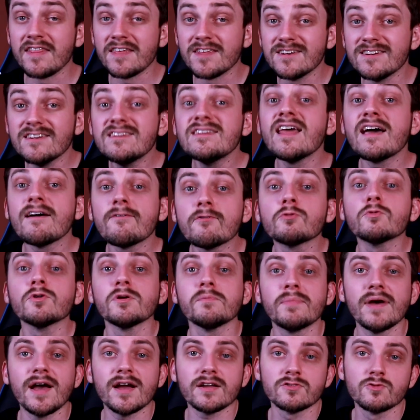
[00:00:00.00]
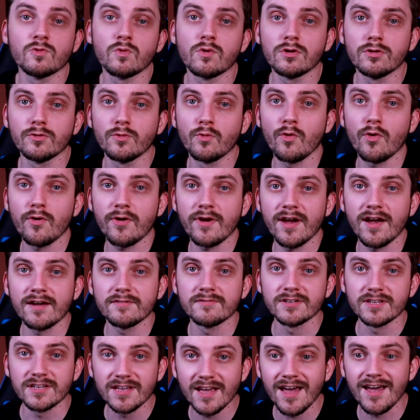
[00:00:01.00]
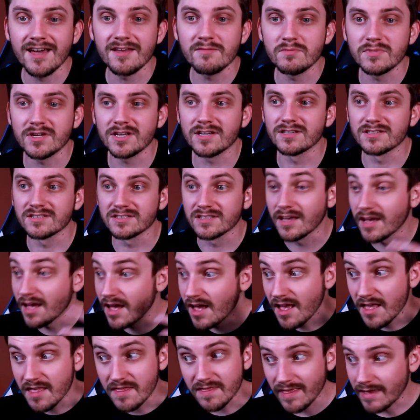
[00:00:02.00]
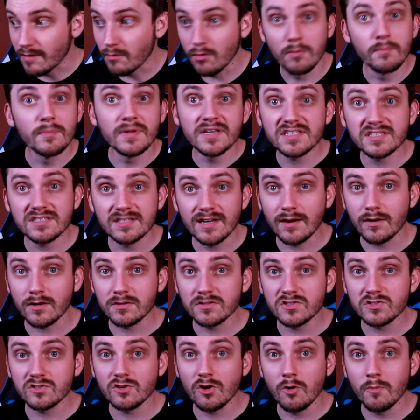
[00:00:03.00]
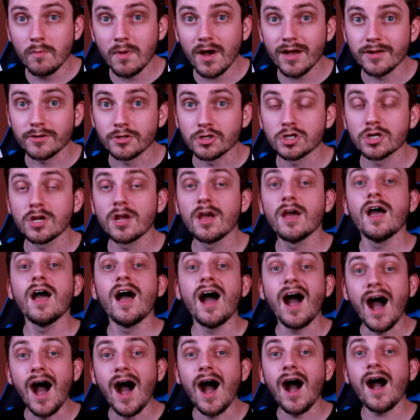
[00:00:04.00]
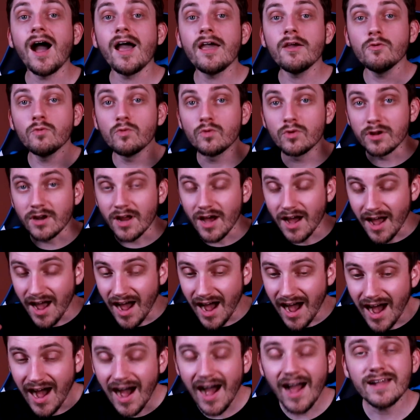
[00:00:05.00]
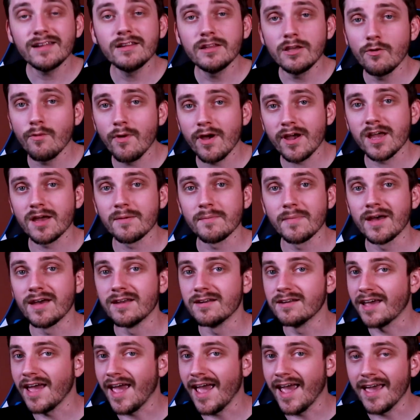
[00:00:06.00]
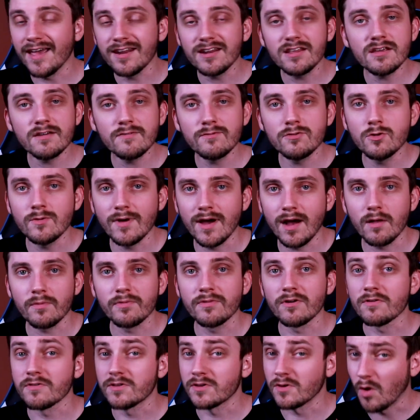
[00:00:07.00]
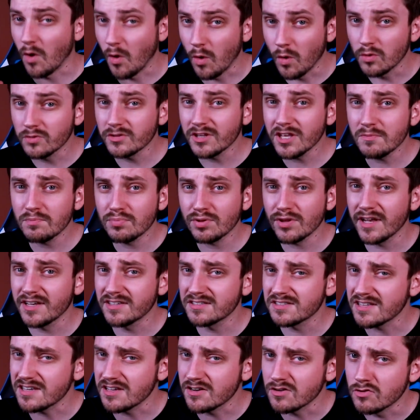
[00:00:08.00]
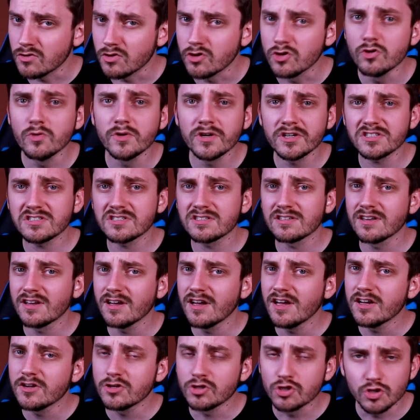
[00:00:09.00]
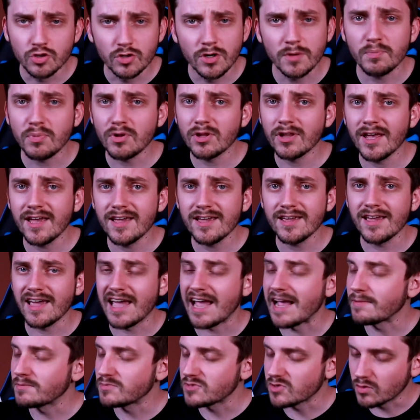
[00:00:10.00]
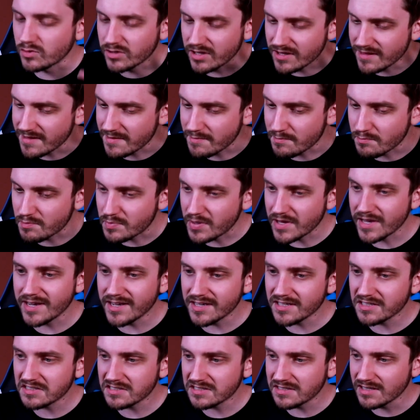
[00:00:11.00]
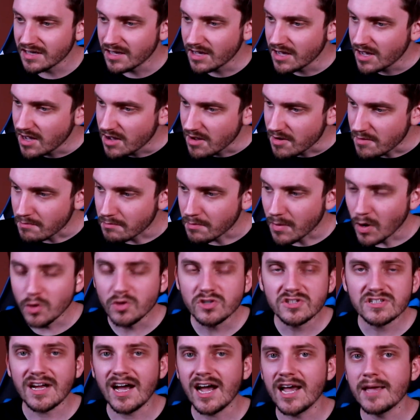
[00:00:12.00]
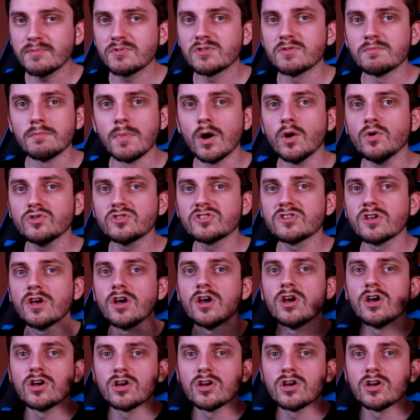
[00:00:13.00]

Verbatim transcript: And then never went back to World of Warcraft again because they were missing out on so much. I would highly recommend any of you out there that only plays the newest AAA games, only the biggest, most hyped, most